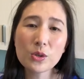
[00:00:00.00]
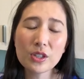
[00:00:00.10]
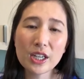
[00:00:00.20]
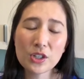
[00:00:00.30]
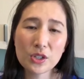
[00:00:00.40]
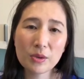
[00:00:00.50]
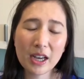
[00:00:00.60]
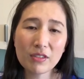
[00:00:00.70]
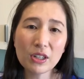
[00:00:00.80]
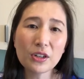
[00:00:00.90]
or they do
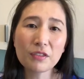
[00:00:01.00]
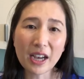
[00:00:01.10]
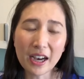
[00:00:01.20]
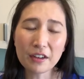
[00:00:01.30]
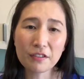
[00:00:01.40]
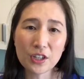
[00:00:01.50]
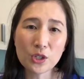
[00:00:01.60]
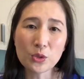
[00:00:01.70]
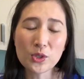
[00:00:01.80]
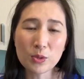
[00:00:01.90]
have a lot of
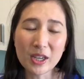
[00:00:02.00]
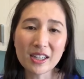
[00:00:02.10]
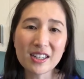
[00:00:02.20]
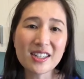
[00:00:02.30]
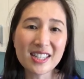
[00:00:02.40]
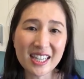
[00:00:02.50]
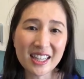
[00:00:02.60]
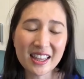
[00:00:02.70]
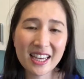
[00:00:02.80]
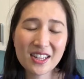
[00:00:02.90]
artificial sweeteners
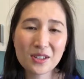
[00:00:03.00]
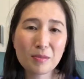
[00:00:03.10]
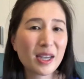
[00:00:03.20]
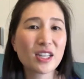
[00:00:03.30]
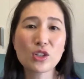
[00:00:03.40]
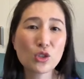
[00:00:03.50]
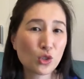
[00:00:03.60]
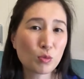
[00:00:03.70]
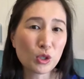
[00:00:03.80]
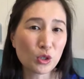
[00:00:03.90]
in there to make it
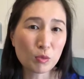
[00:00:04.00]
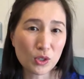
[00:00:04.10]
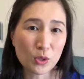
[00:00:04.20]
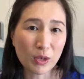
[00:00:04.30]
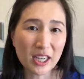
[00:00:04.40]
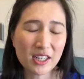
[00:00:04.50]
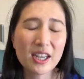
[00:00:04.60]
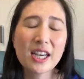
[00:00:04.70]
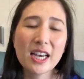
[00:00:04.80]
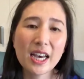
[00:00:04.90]
super duper sweet.